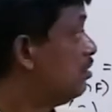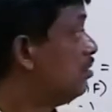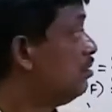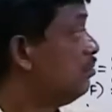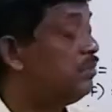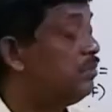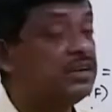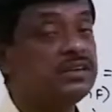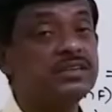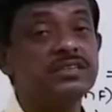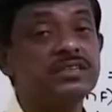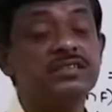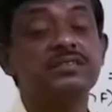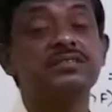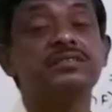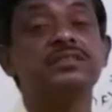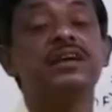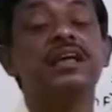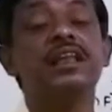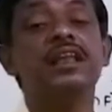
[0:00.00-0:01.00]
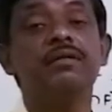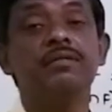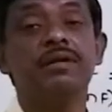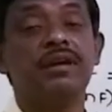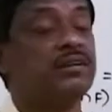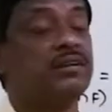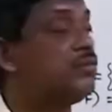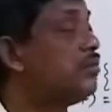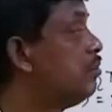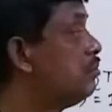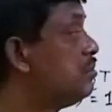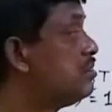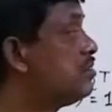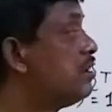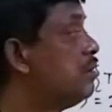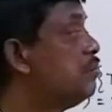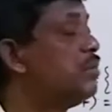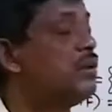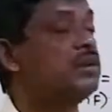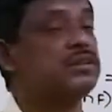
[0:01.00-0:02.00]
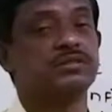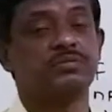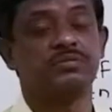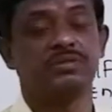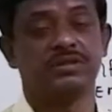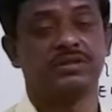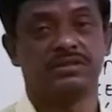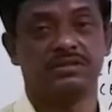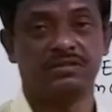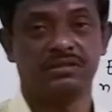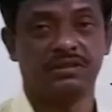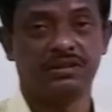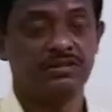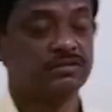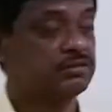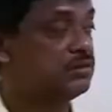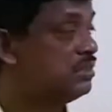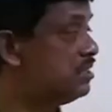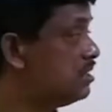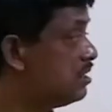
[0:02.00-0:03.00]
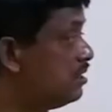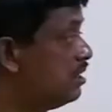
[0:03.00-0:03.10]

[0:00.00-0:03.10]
That is elements of the sample space. So these are the